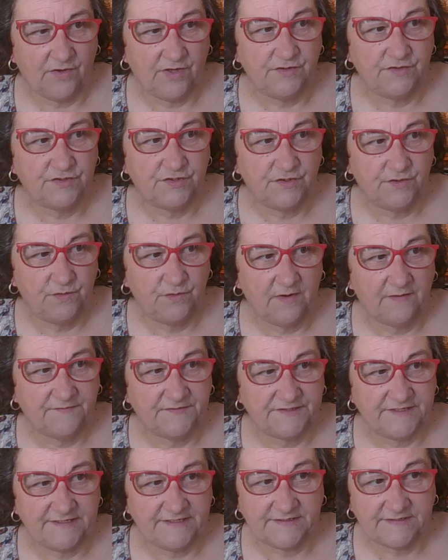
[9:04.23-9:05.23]
and two have
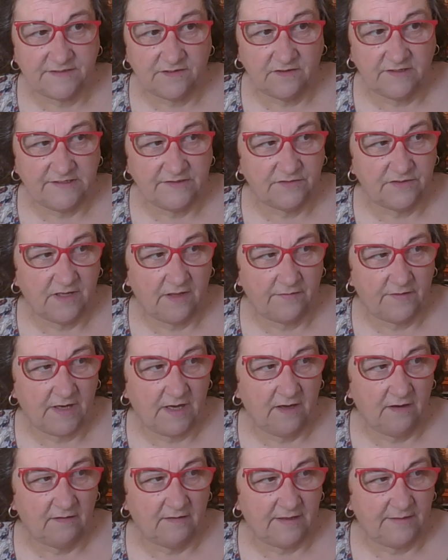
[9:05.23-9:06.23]
since died on other
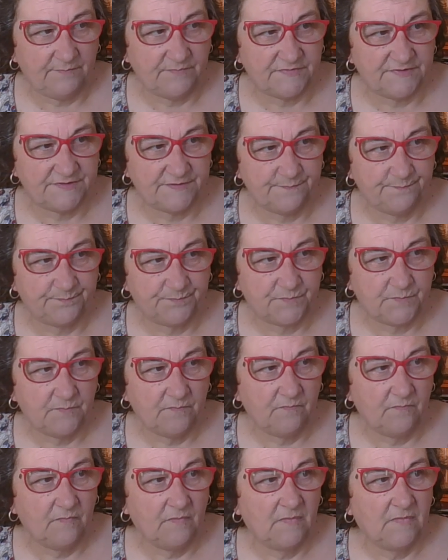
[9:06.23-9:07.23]
climbs.
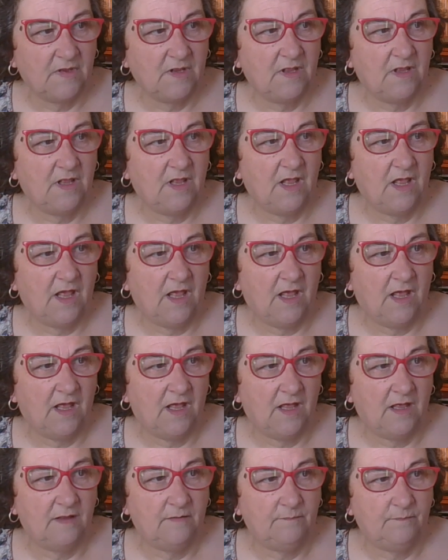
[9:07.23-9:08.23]

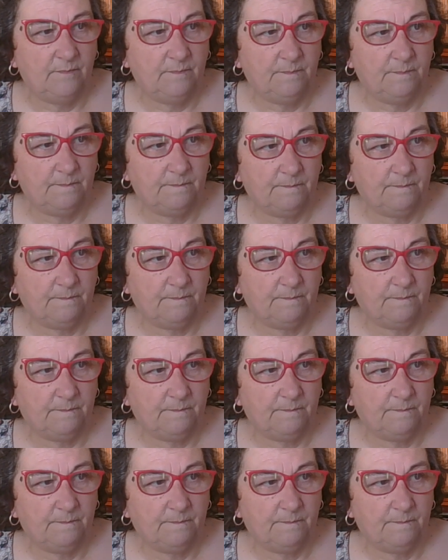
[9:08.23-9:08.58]
Um,